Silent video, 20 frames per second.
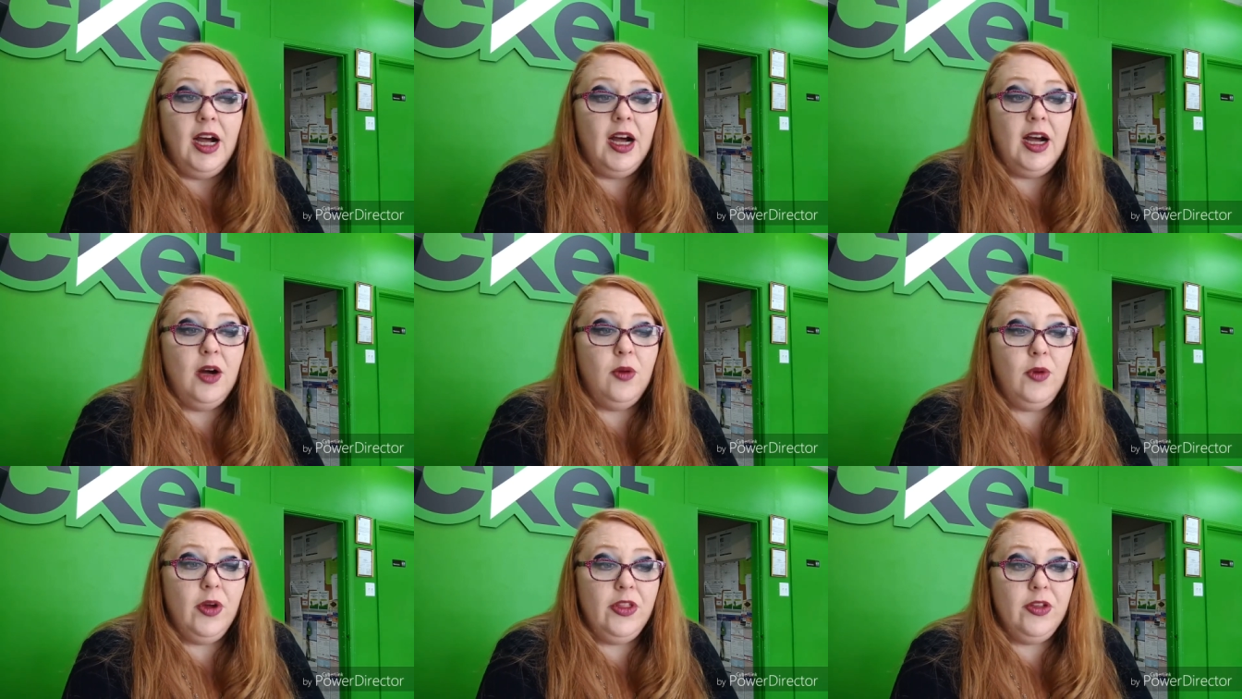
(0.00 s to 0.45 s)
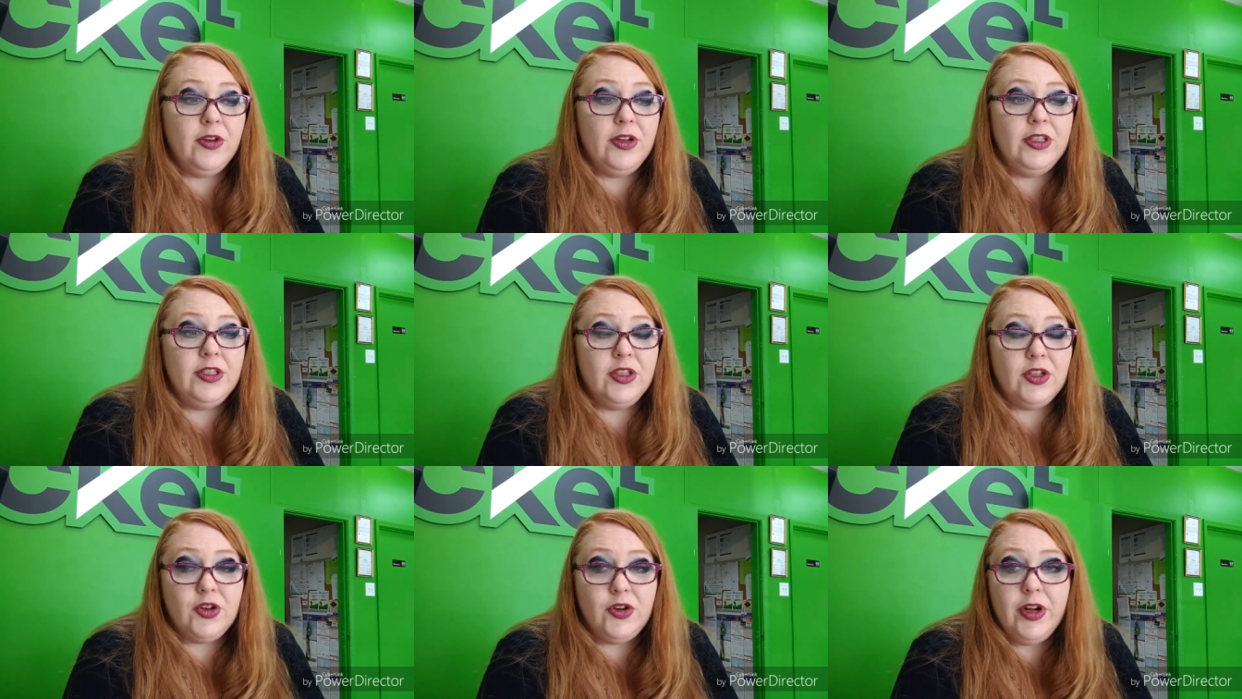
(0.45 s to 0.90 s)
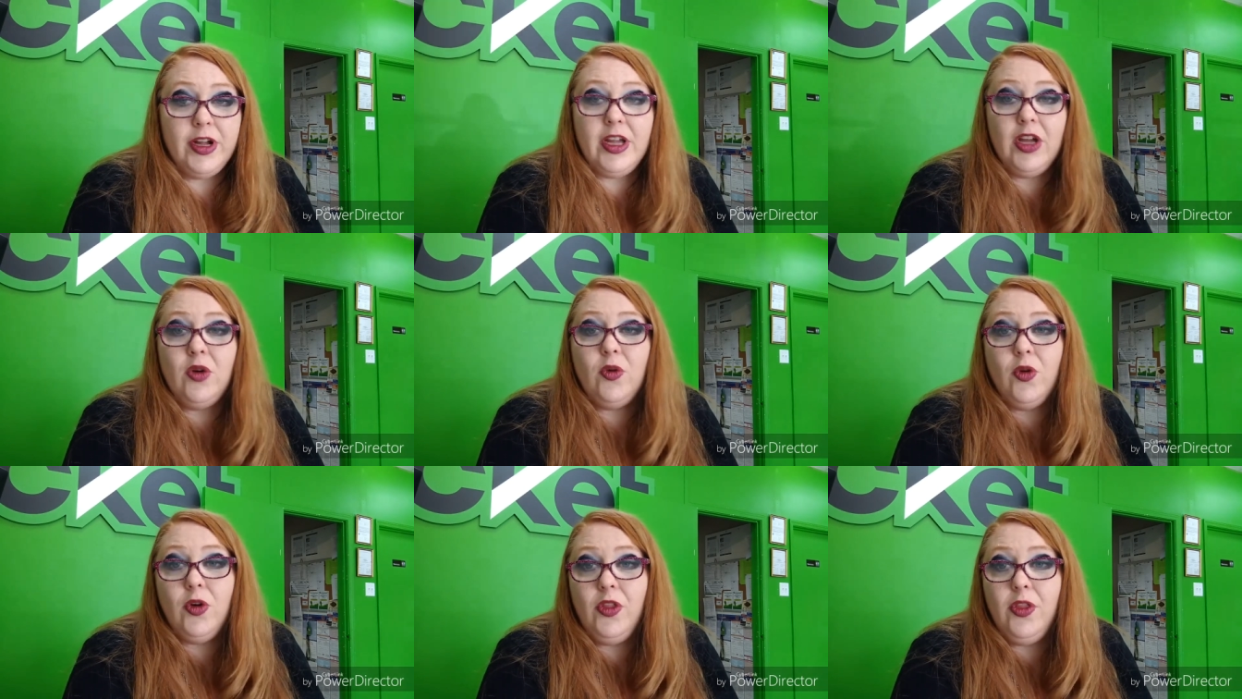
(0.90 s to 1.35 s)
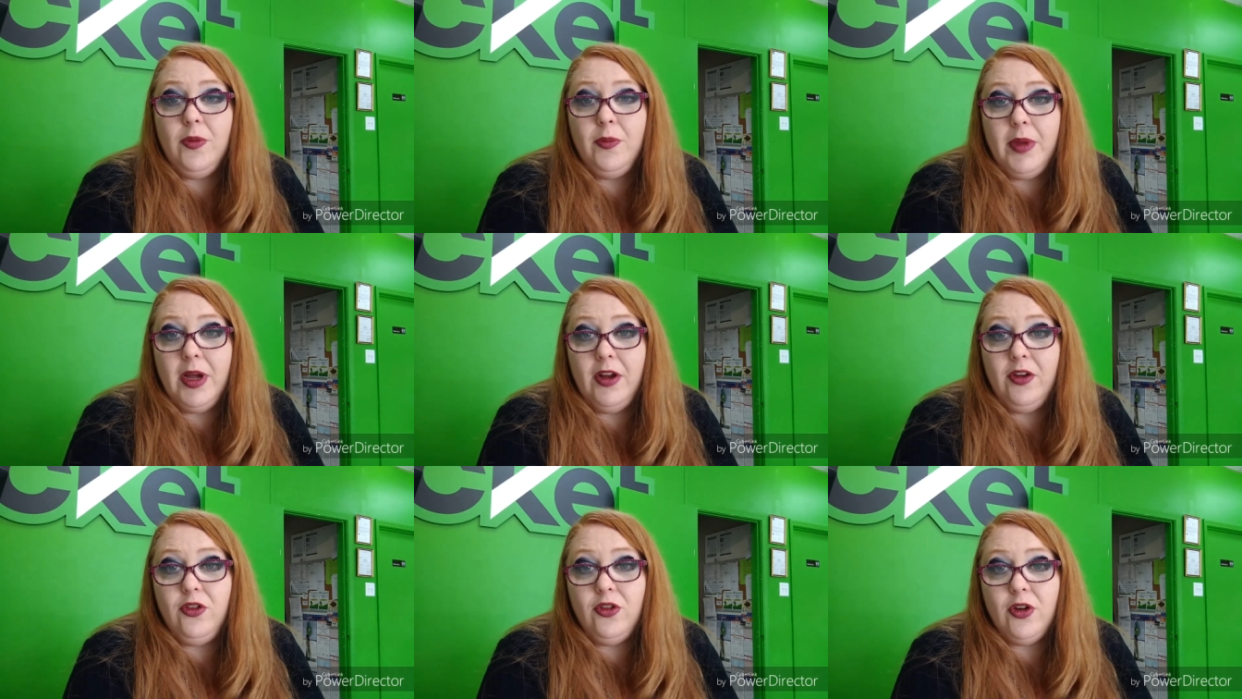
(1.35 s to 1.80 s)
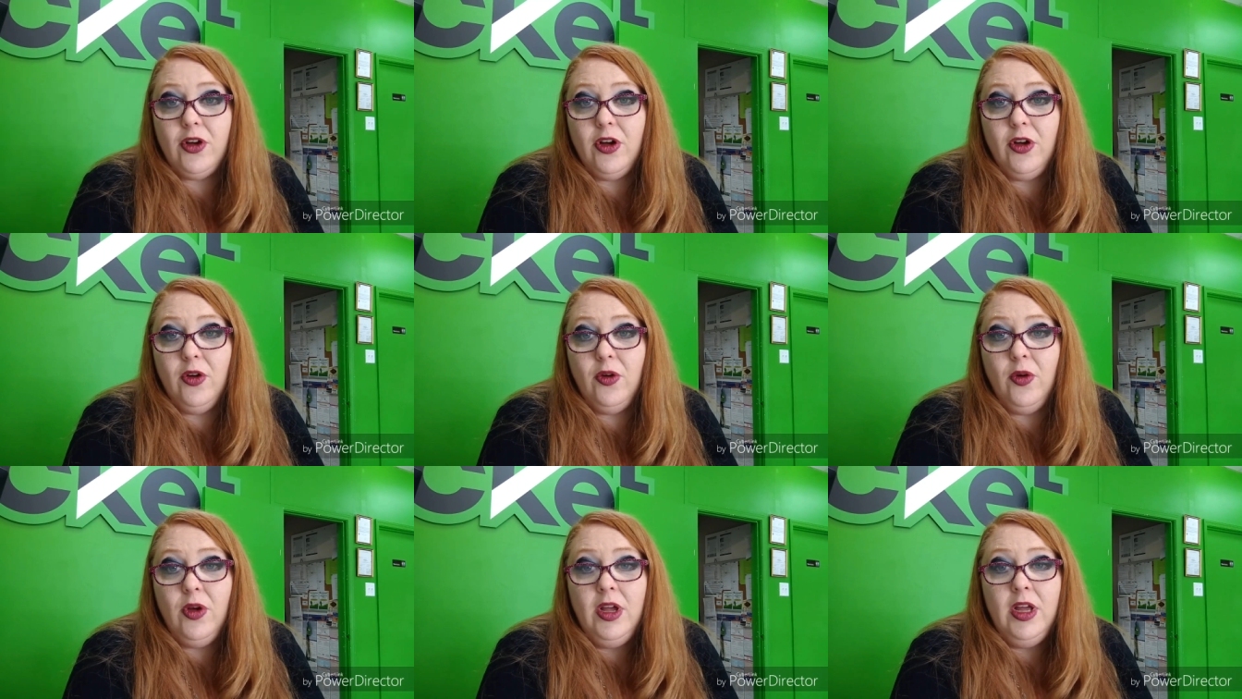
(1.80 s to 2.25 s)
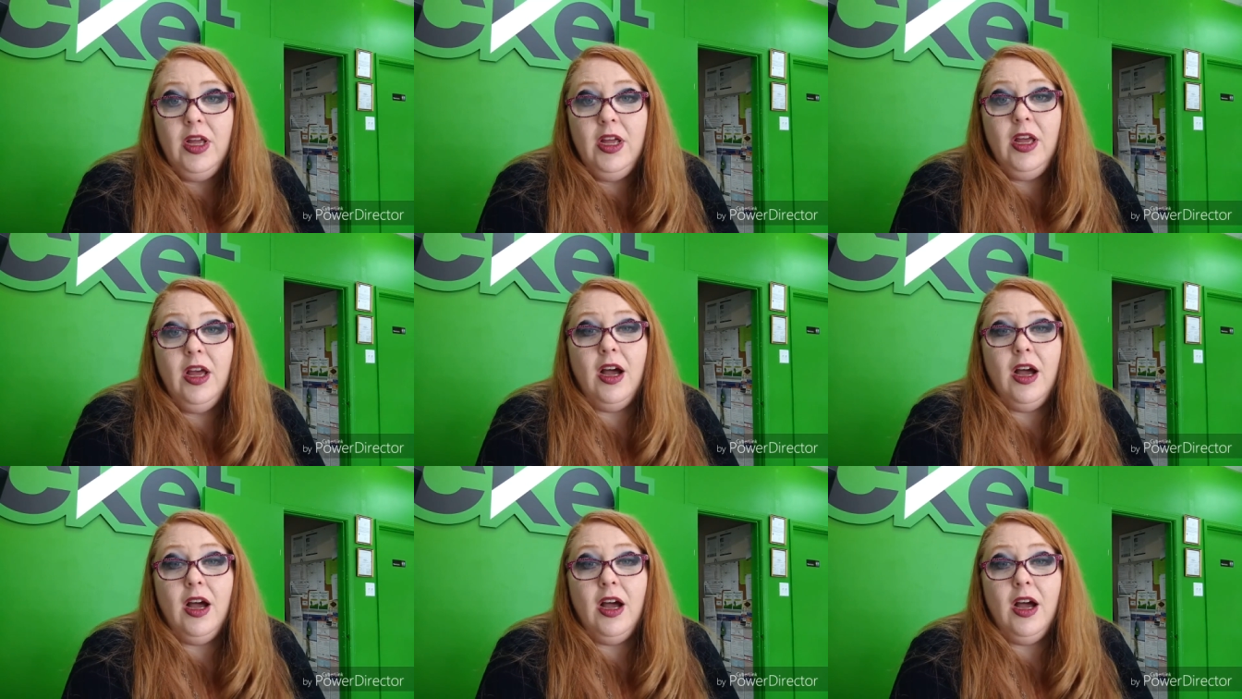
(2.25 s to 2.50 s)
Whether it's the Cricket or the Metro,